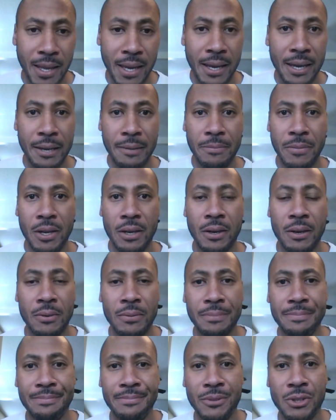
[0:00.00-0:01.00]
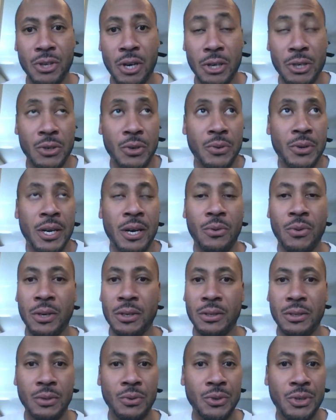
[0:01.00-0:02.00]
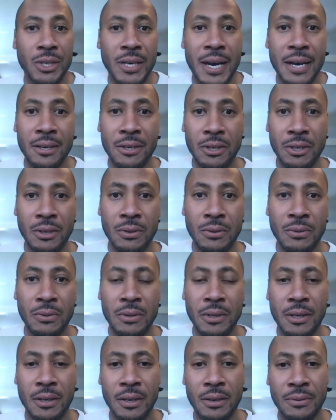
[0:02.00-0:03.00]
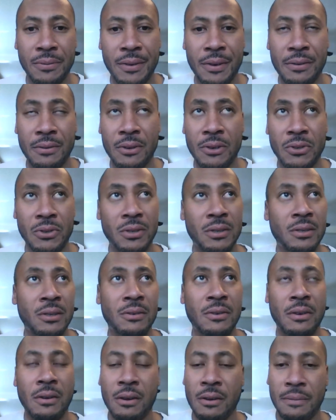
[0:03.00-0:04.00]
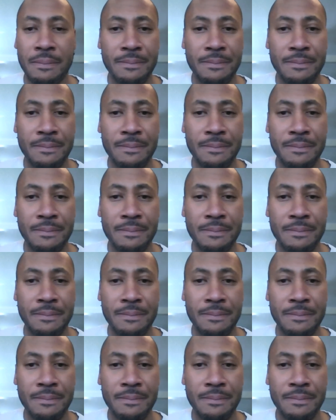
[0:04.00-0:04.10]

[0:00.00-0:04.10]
hey, you know, start your own network, do what you got to do. You know, there's a